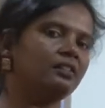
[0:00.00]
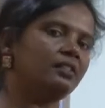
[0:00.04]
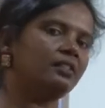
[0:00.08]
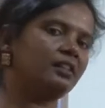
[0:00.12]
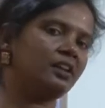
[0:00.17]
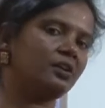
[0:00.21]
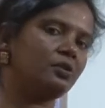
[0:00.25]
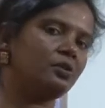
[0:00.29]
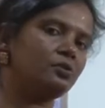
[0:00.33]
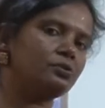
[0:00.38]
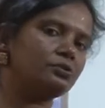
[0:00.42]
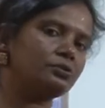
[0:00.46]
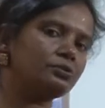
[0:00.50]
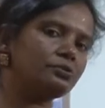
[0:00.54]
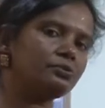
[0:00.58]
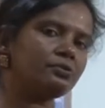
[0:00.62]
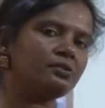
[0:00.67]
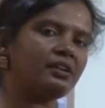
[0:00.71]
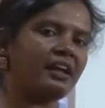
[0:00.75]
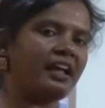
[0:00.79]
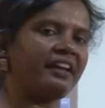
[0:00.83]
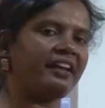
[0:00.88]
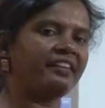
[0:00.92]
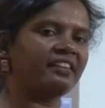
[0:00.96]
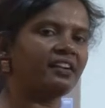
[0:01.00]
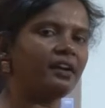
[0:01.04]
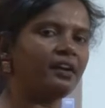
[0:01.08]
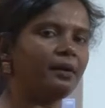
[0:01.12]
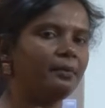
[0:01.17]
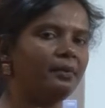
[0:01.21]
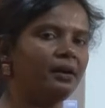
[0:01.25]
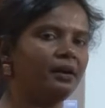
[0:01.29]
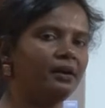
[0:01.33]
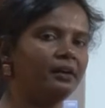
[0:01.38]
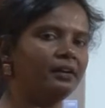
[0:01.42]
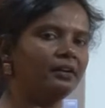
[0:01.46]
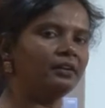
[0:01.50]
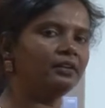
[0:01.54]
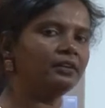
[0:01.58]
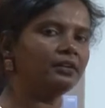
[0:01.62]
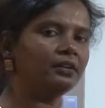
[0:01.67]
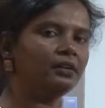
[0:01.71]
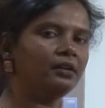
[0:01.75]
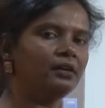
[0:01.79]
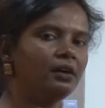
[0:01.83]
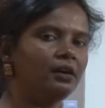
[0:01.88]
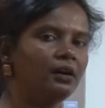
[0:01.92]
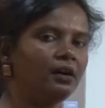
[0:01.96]
they also can come under
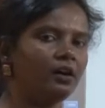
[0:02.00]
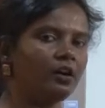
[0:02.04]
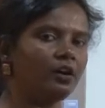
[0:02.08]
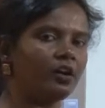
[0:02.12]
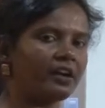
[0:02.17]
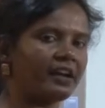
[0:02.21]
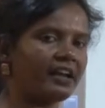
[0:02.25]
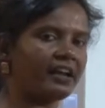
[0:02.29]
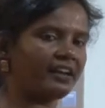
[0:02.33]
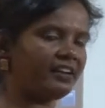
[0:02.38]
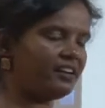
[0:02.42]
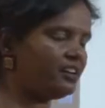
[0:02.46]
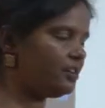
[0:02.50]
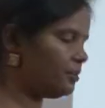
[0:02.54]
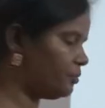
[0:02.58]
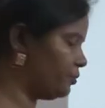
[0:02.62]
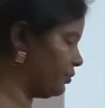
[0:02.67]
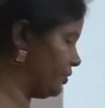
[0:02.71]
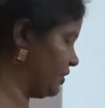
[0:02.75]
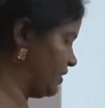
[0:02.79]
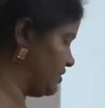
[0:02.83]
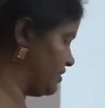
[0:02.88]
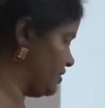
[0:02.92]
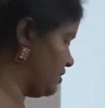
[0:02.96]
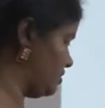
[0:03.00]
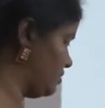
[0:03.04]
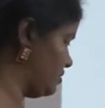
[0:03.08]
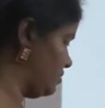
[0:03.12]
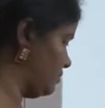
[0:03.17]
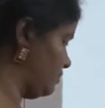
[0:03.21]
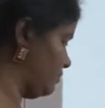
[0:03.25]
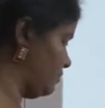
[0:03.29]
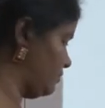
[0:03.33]
organic waste.